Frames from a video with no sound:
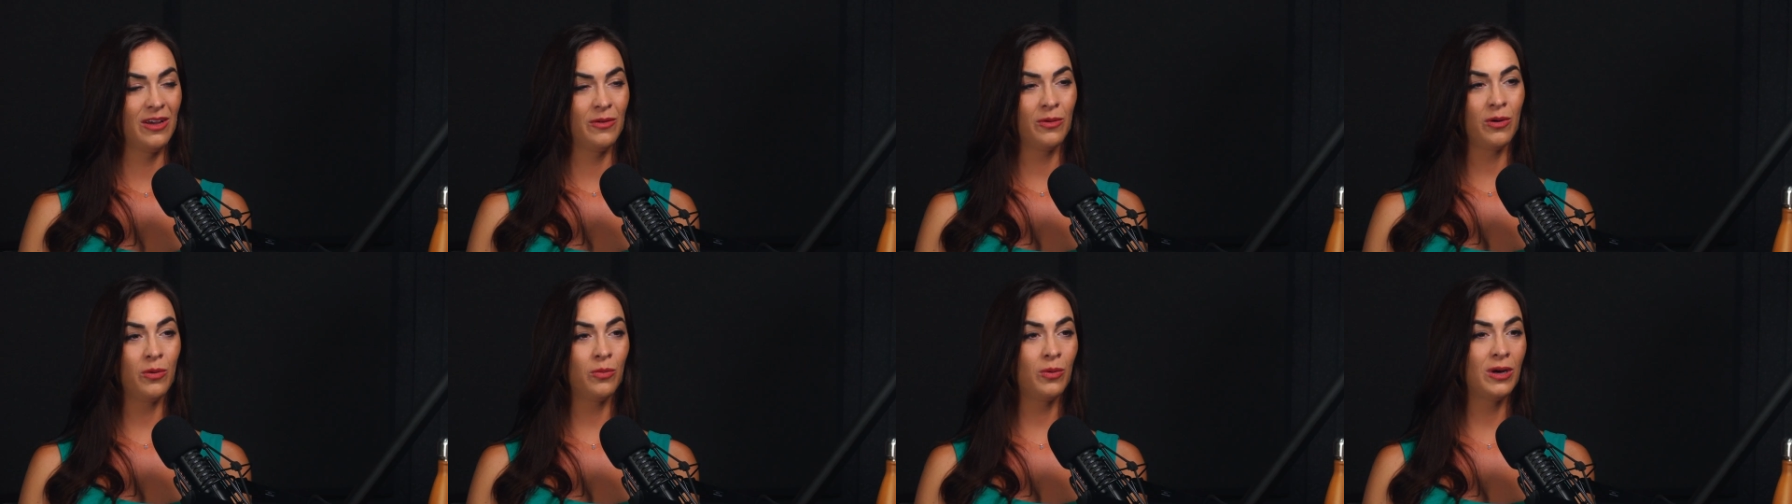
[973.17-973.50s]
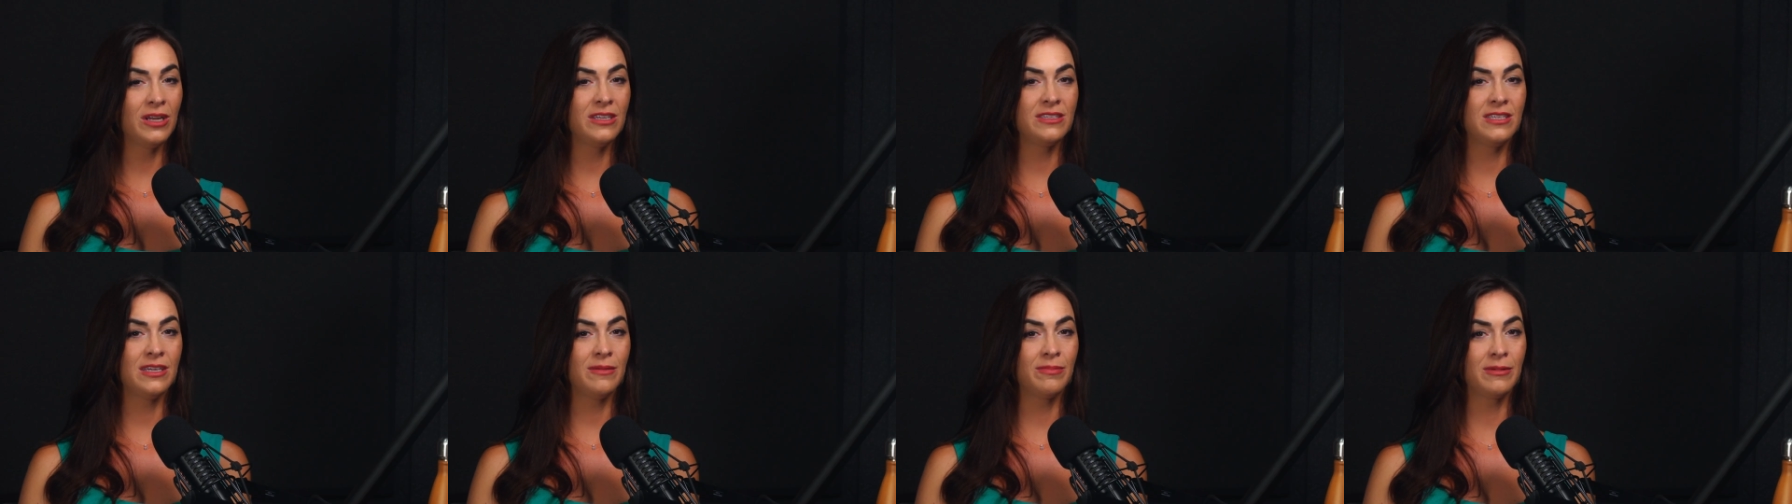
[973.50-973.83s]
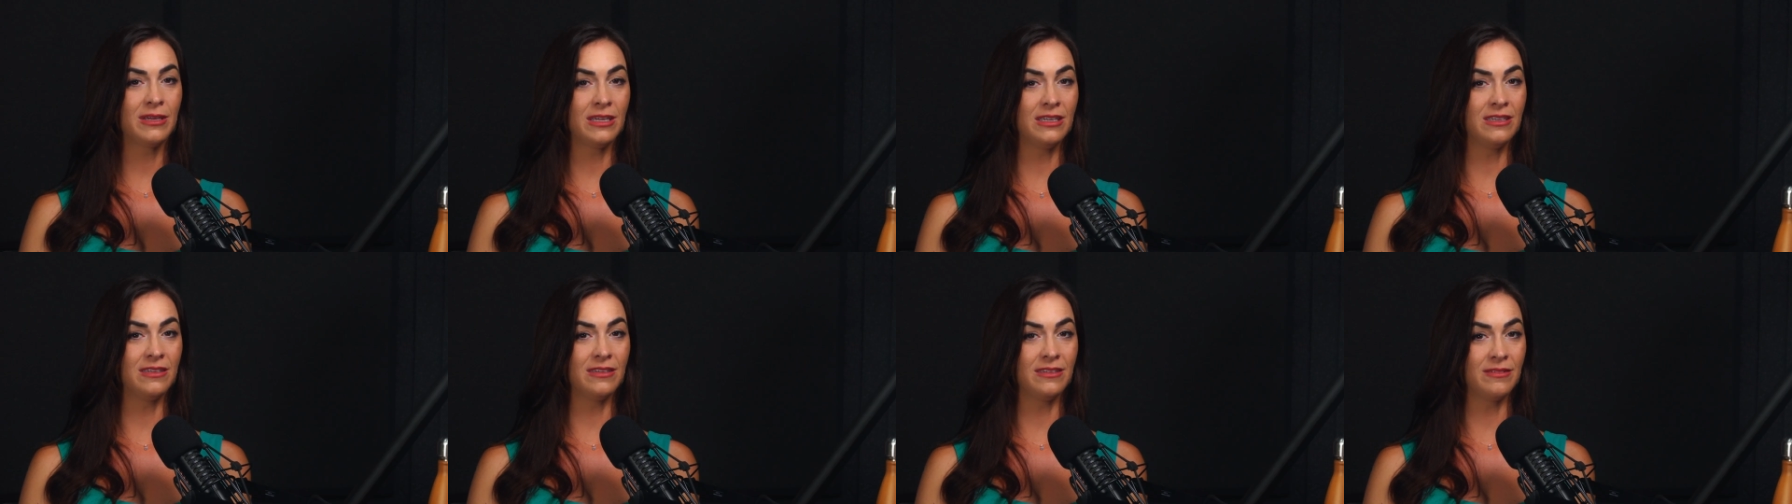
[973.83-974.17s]
Well, one tip
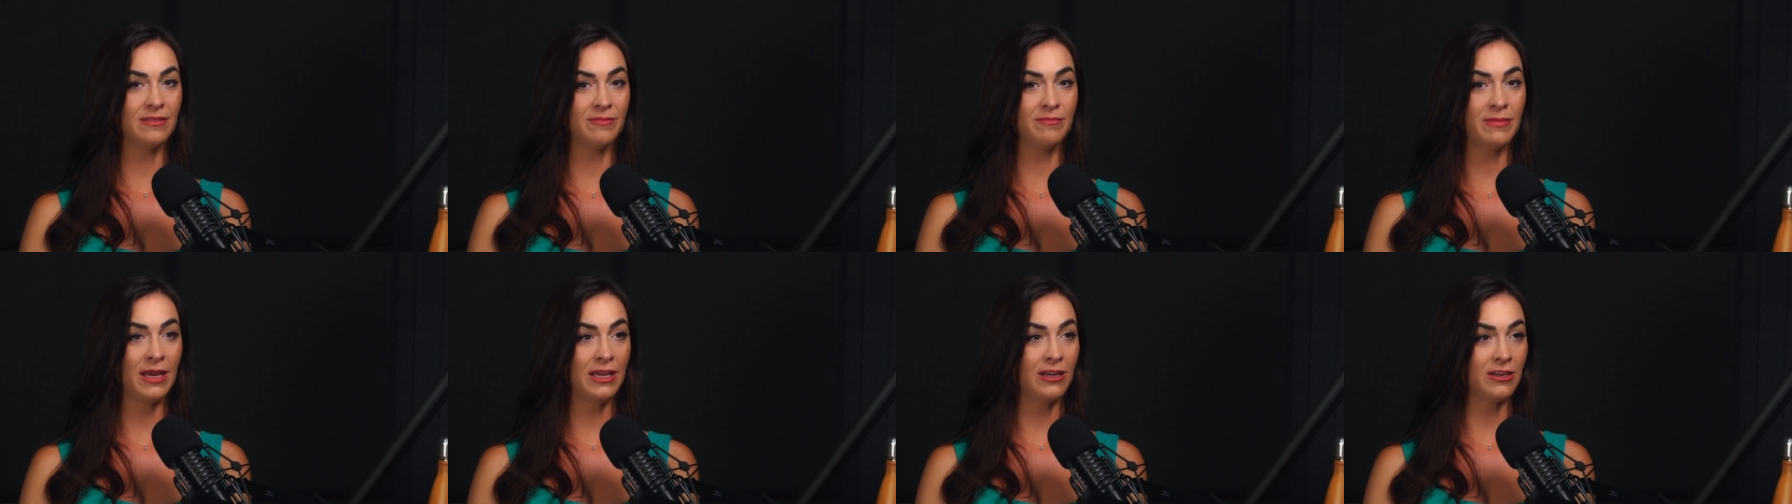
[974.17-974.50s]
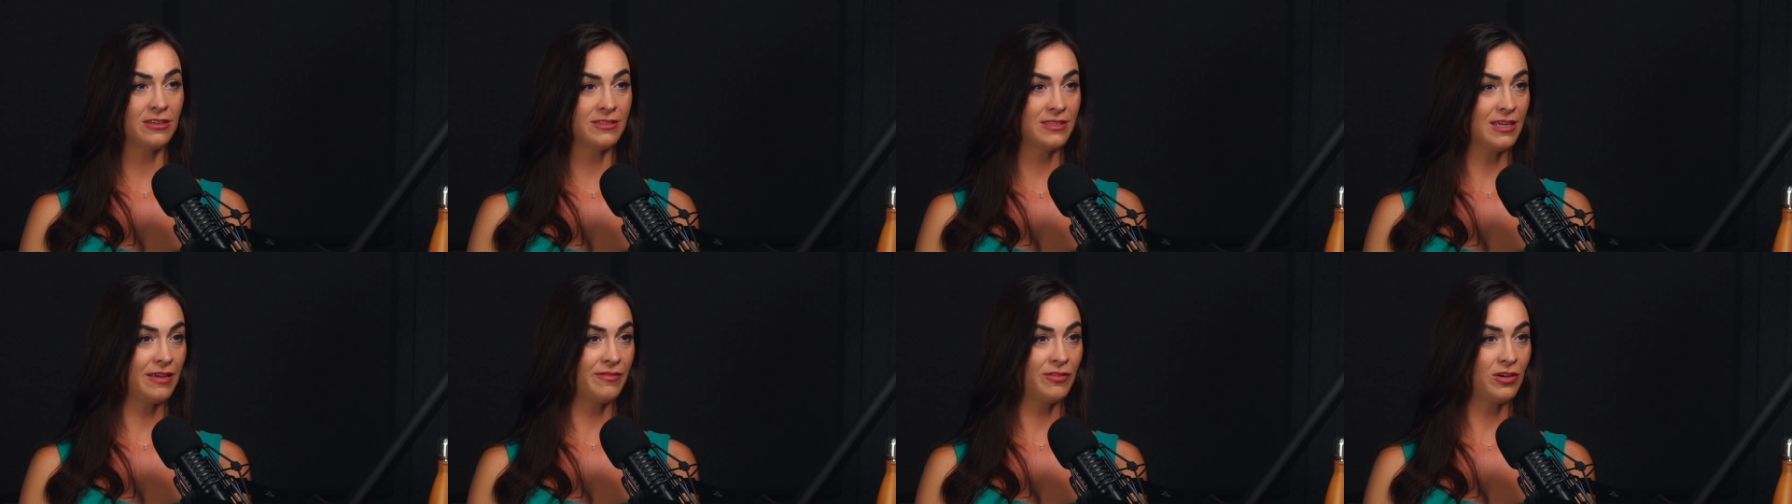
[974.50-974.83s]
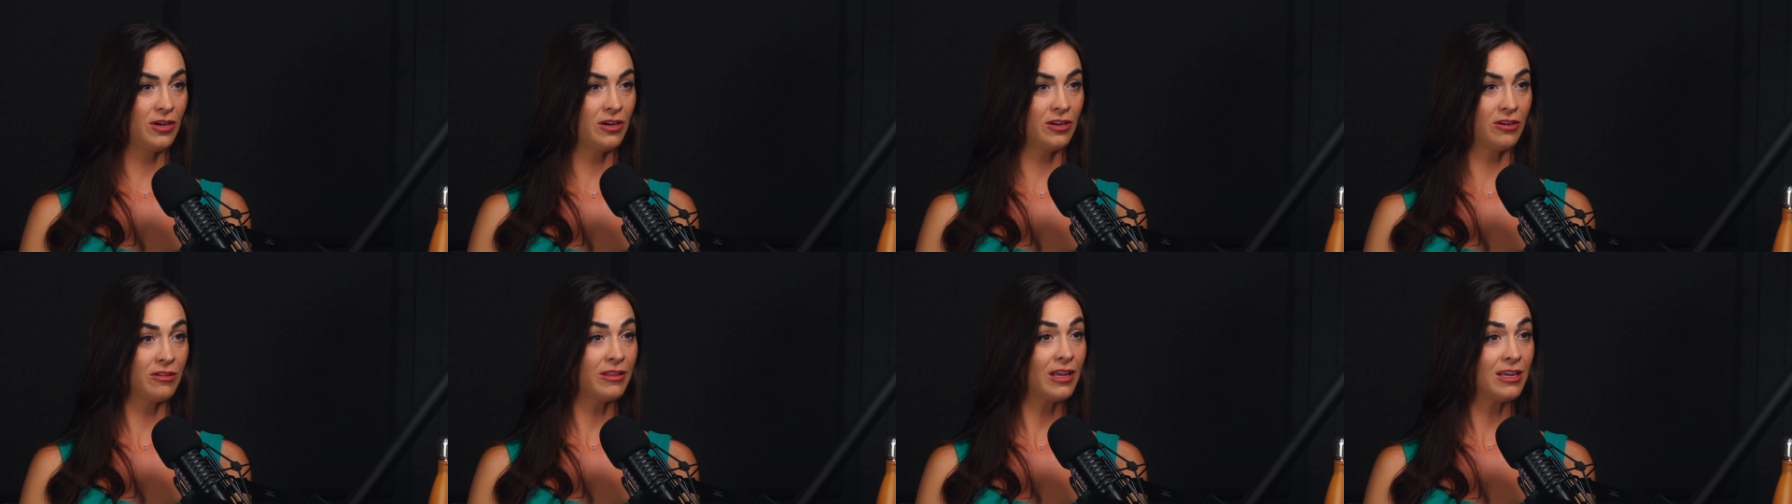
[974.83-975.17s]
can make or save you
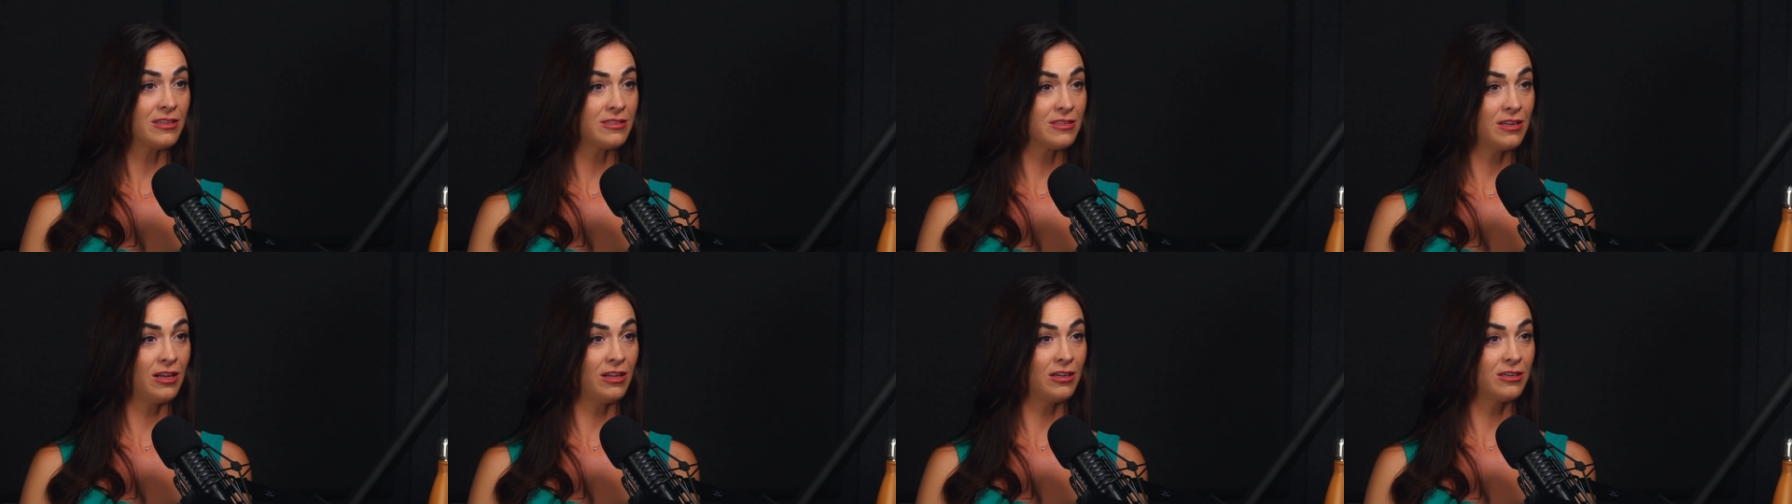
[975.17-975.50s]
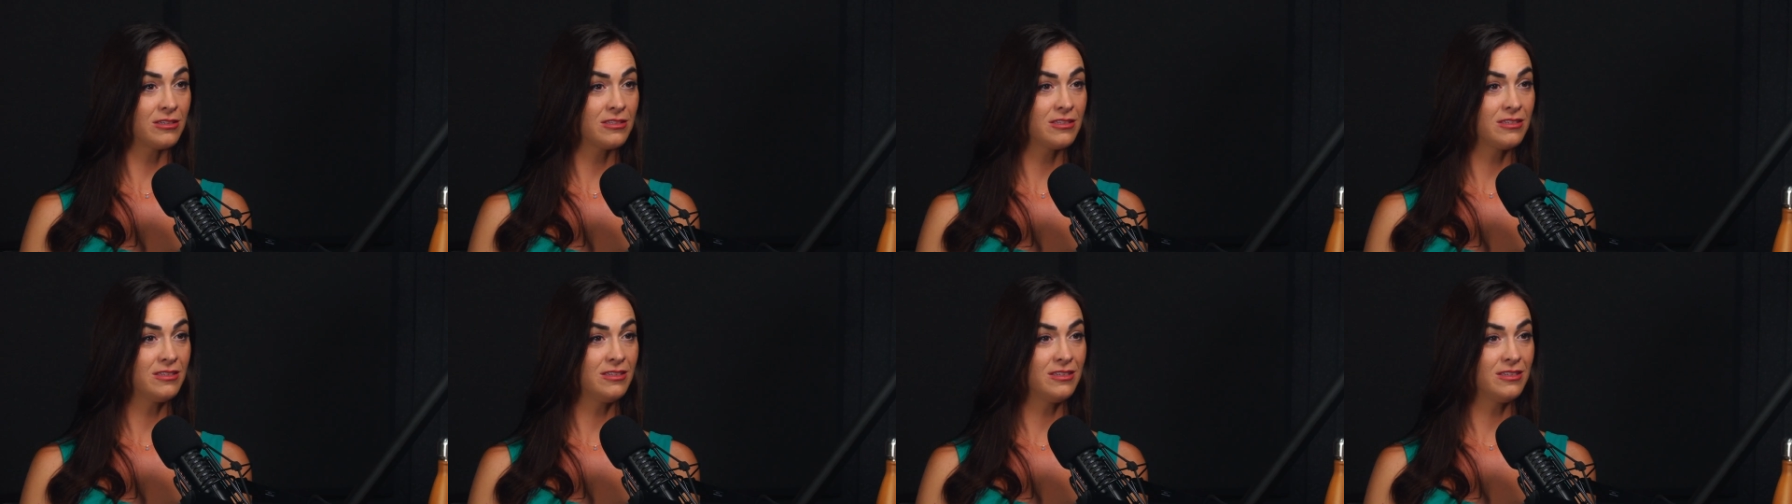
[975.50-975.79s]
hundred thousand dollars.